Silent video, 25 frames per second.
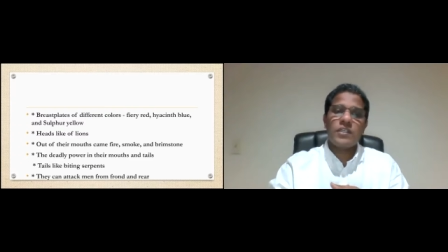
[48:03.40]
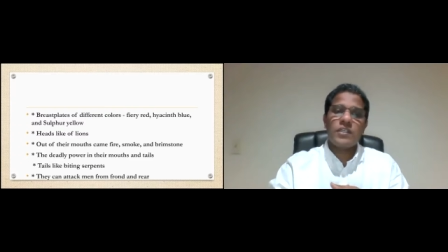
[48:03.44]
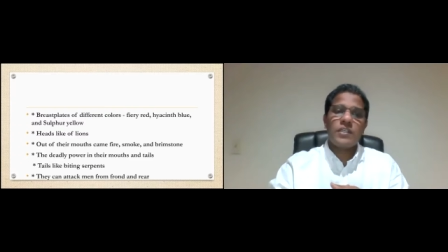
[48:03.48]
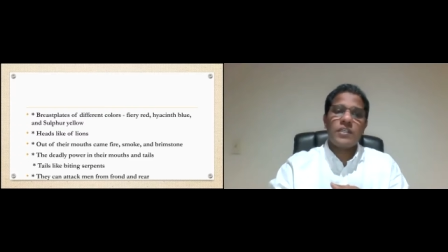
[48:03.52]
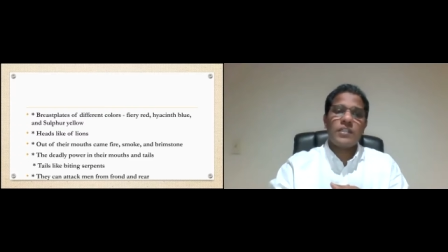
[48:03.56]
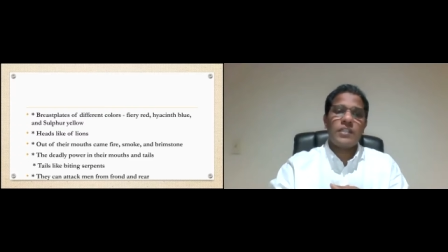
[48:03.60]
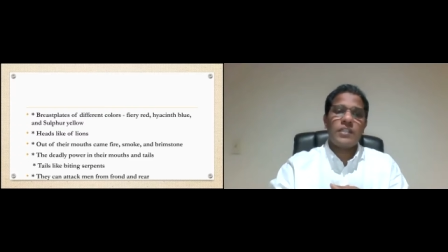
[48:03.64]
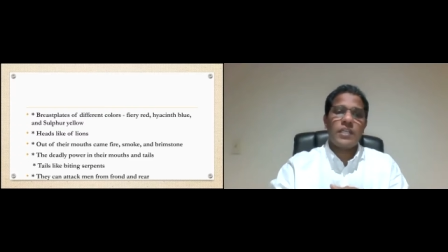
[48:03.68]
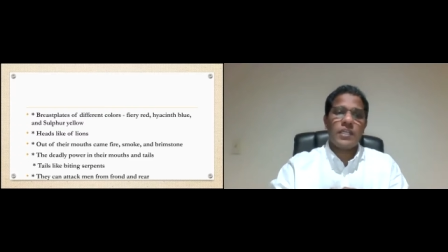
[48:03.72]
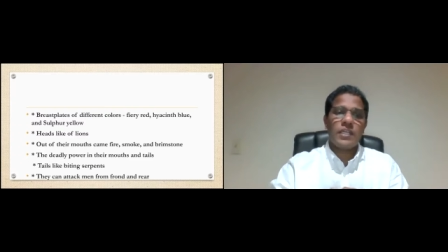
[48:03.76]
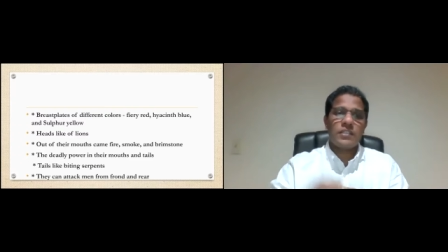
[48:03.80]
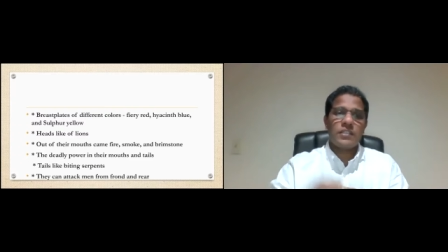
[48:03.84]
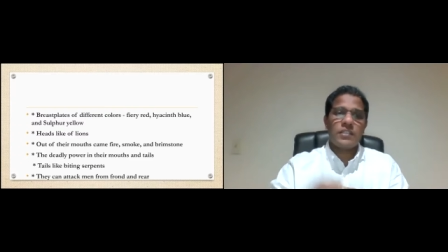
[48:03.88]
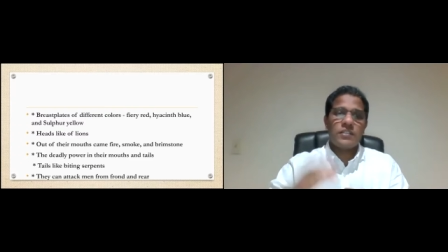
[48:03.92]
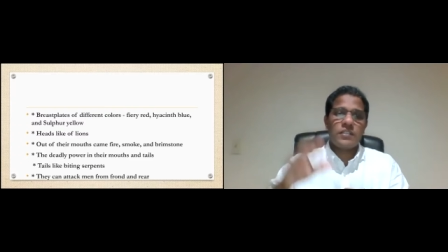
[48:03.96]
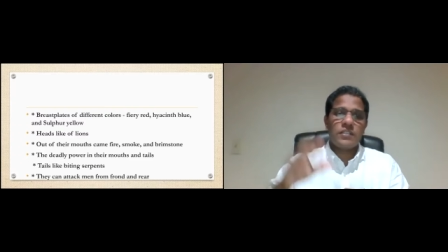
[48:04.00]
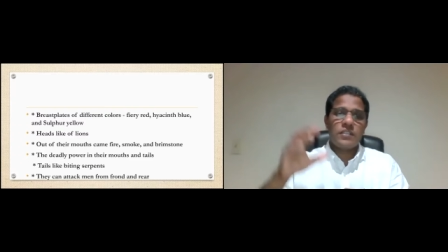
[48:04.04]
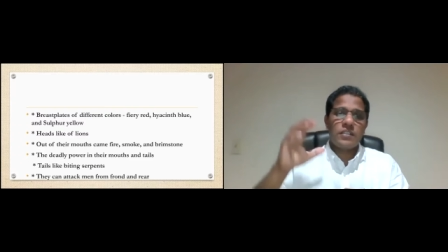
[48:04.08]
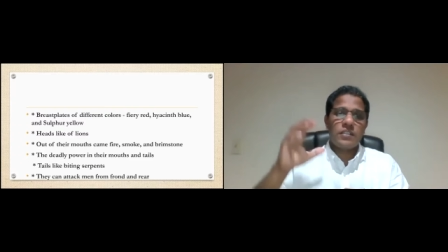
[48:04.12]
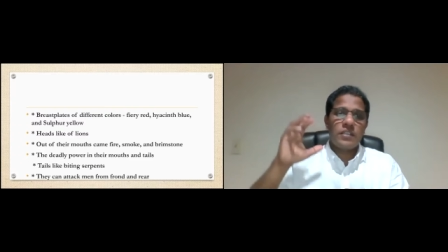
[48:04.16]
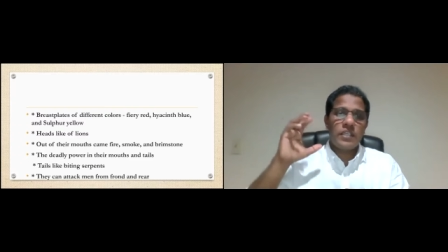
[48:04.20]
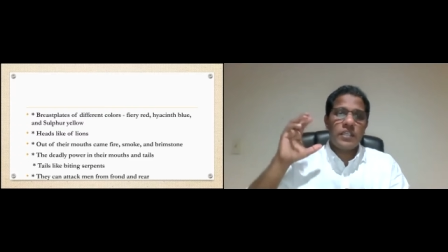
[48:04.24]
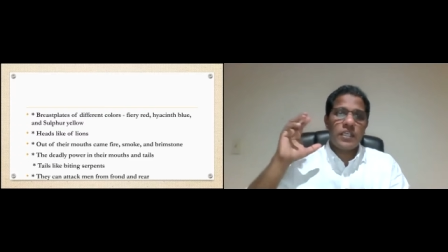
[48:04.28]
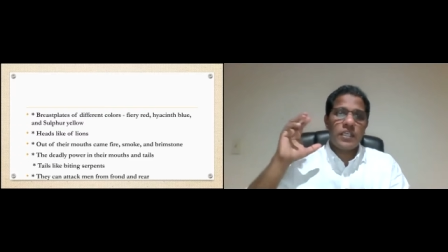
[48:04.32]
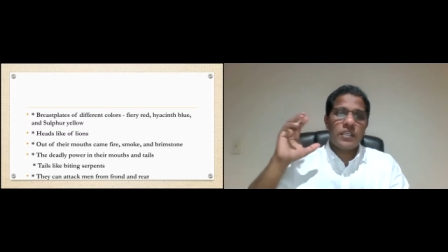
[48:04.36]
that uh,
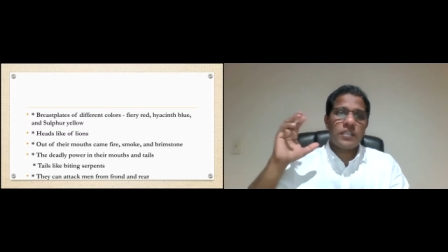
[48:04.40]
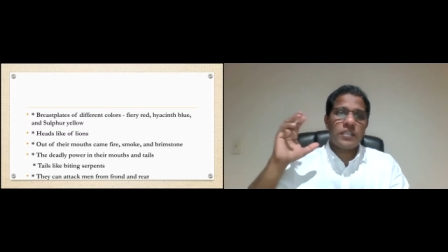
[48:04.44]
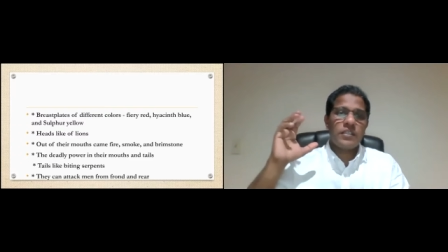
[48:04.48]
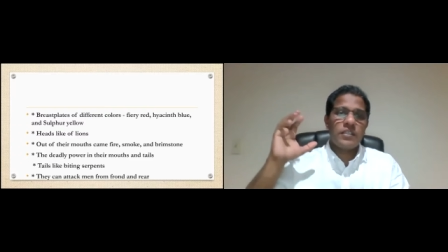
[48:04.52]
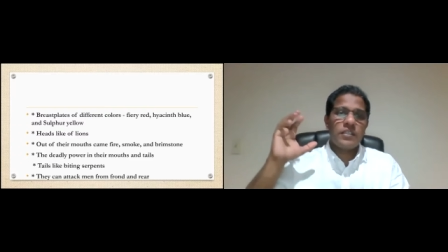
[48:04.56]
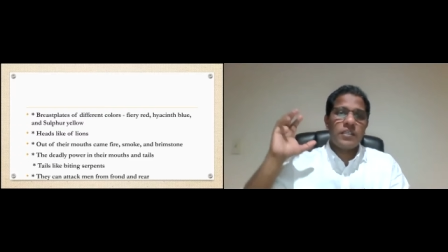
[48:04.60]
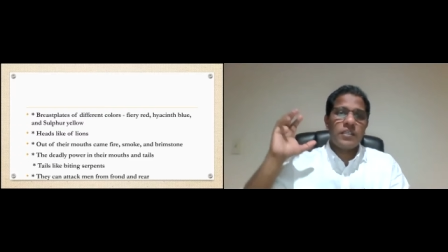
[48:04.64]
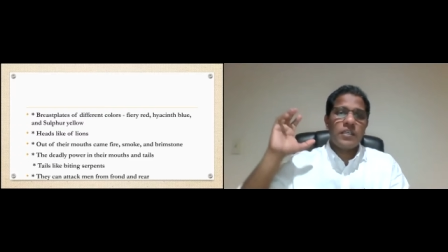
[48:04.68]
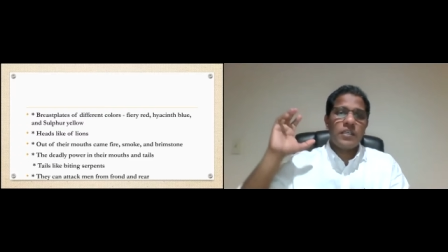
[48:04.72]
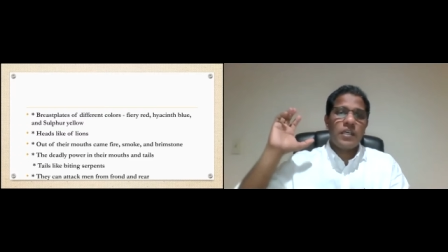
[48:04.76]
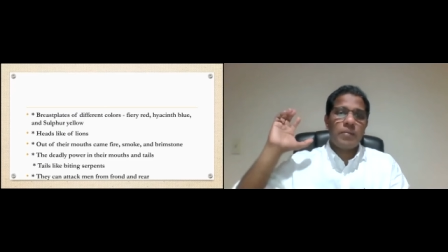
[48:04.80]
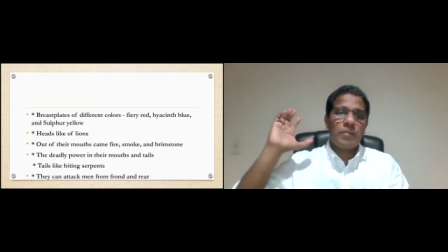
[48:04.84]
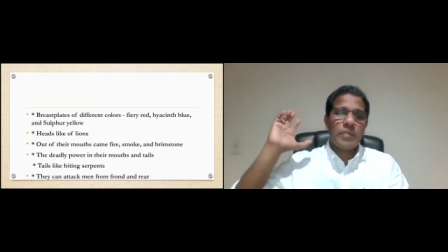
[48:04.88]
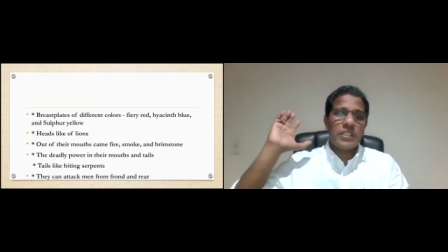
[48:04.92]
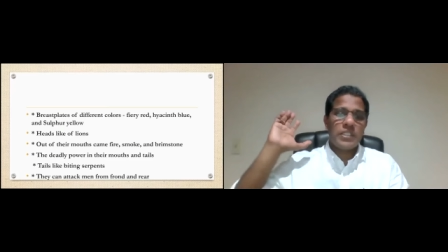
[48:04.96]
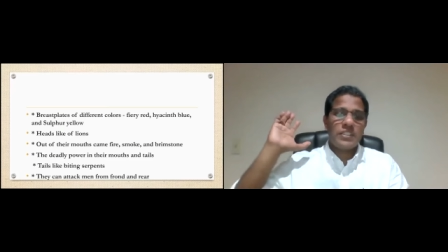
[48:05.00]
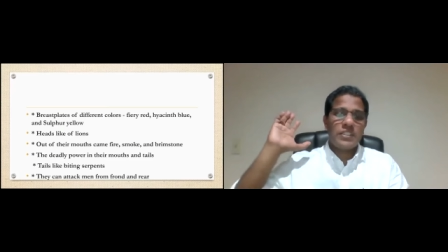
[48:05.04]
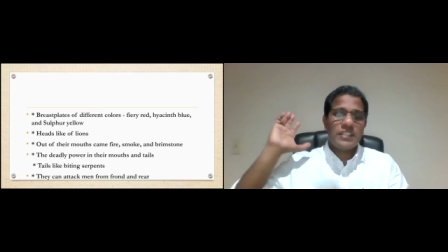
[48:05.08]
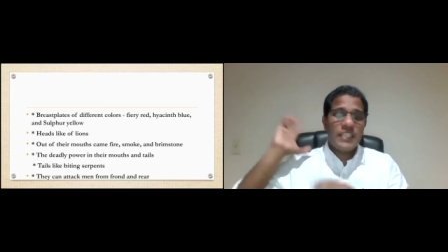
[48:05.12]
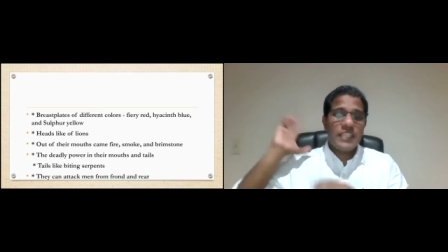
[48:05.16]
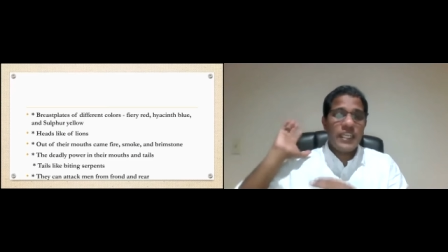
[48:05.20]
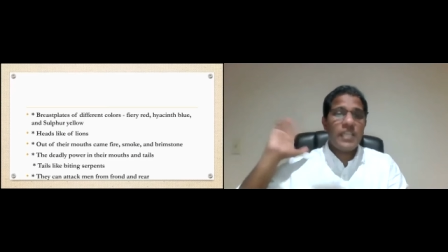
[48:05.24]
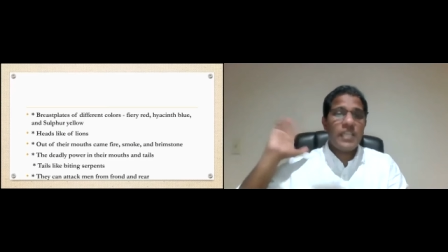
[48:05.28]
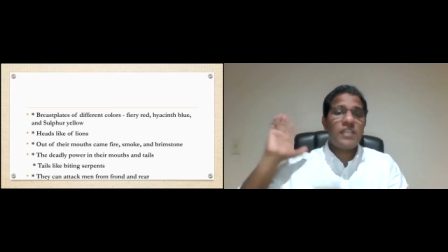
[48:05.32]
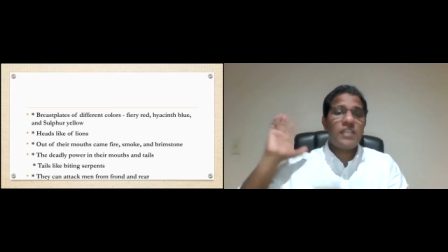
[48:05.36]
their I mean,
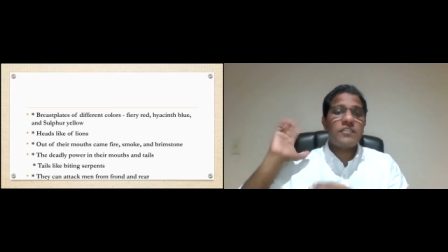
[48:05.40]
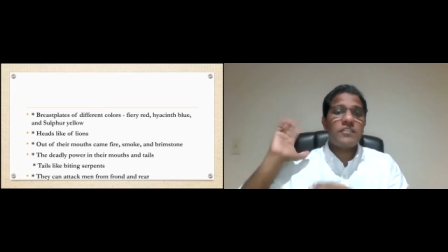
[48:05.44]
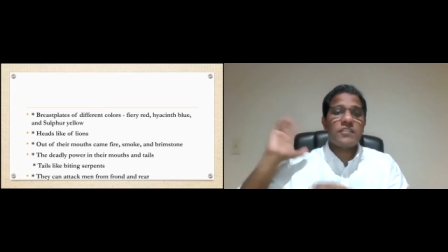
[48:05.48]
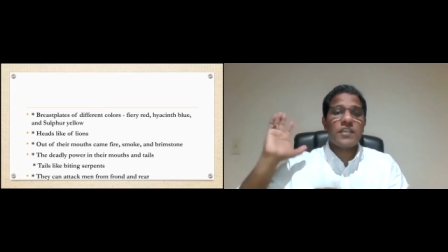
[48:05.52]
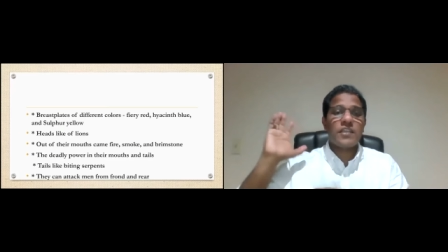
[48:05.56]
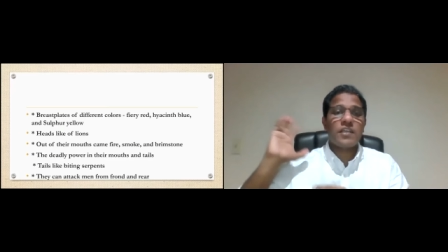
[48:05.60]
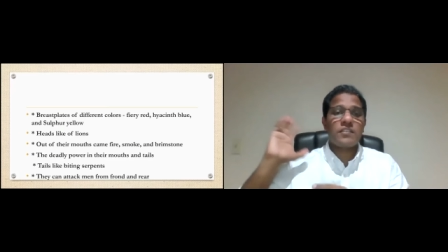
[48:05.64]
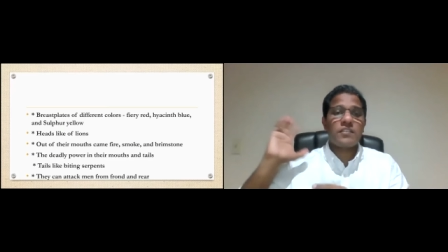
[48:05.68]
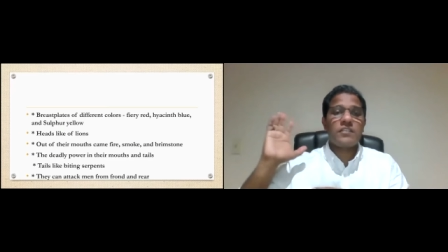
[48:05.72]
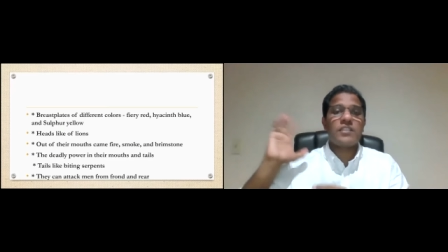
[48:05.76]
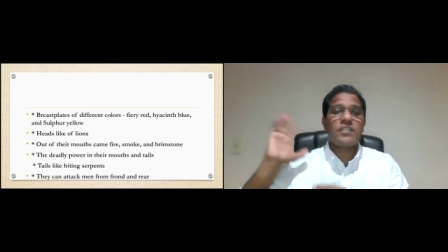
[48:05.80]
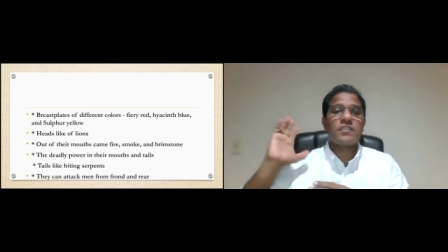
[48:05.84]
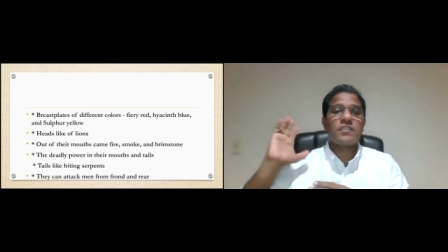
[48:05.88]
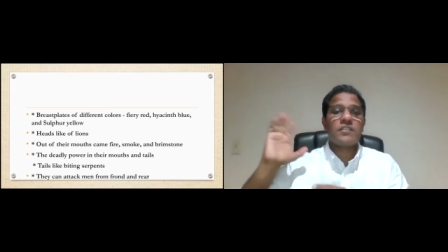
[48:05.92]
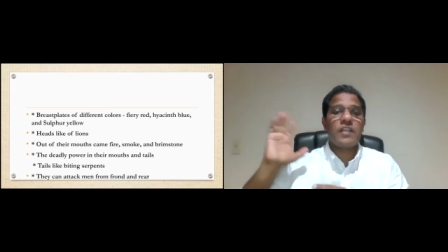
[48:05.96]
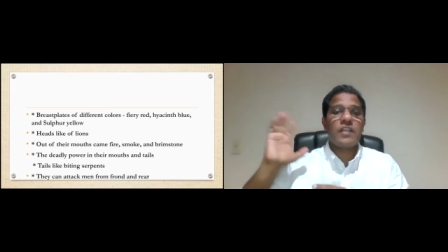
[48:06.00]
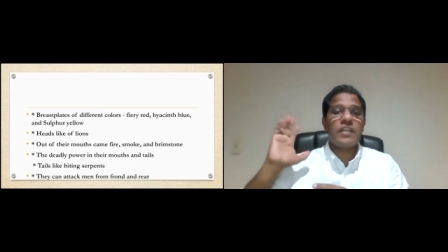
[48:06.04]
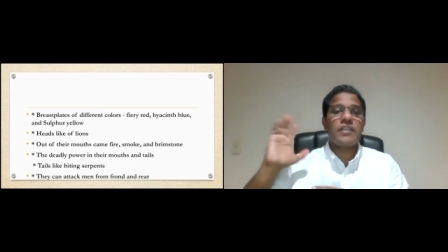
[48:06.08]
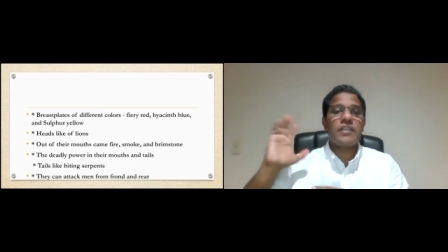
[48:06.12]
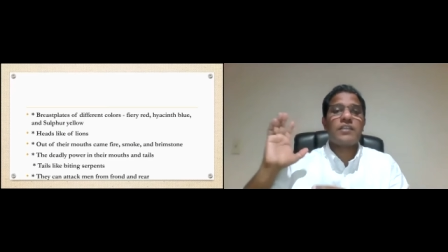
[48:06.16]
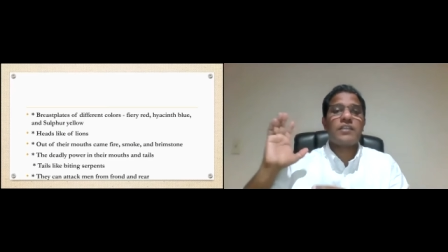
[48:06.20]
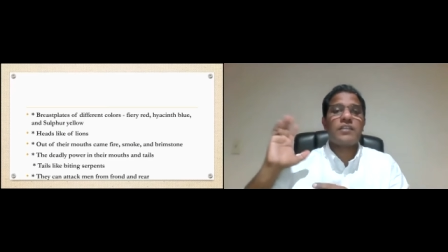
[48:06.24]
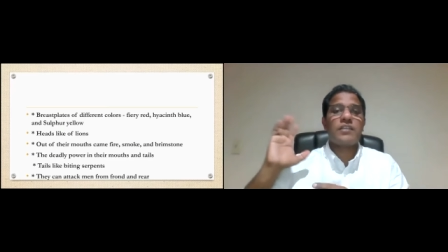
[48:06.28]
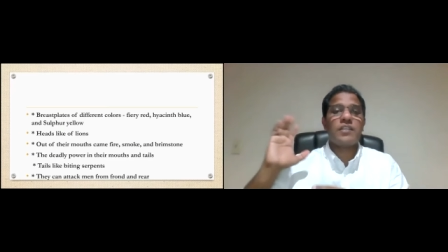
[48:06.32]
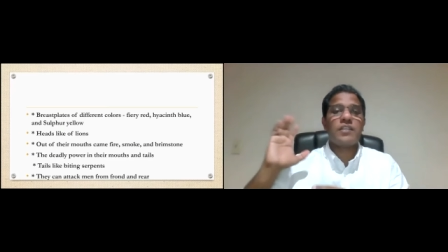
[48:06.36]
tails are just
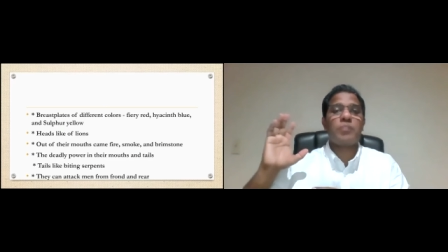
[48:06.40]
like uh,